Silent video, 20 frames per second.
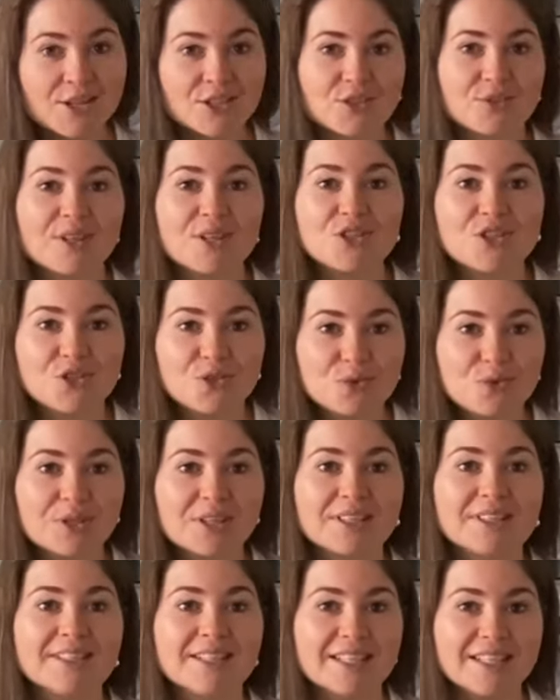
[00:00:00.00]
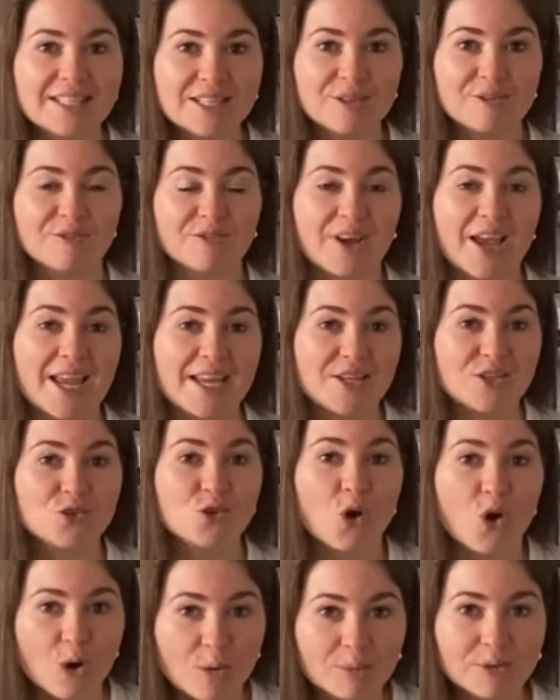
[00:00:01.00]
so that you can live a
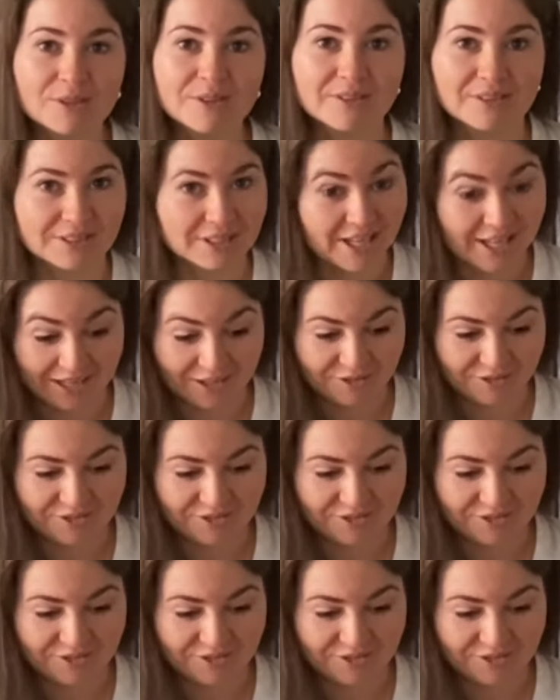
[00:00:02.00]
normal life.